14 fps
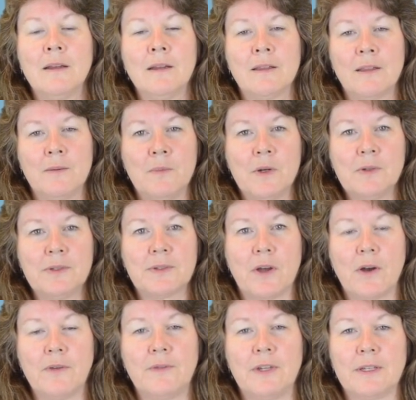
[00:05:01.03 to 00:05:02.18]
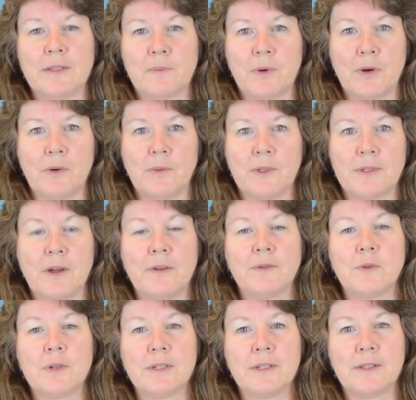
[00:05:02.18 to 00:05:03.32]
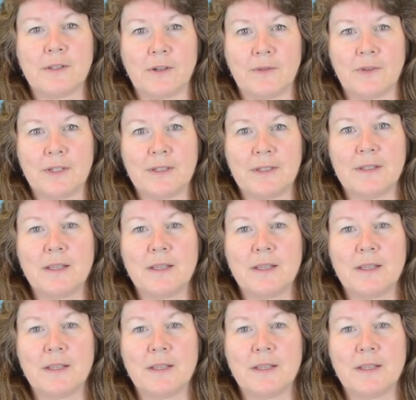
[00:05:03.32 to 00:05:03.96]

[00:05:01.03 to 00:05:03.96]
The most obvious pro with software as a service is the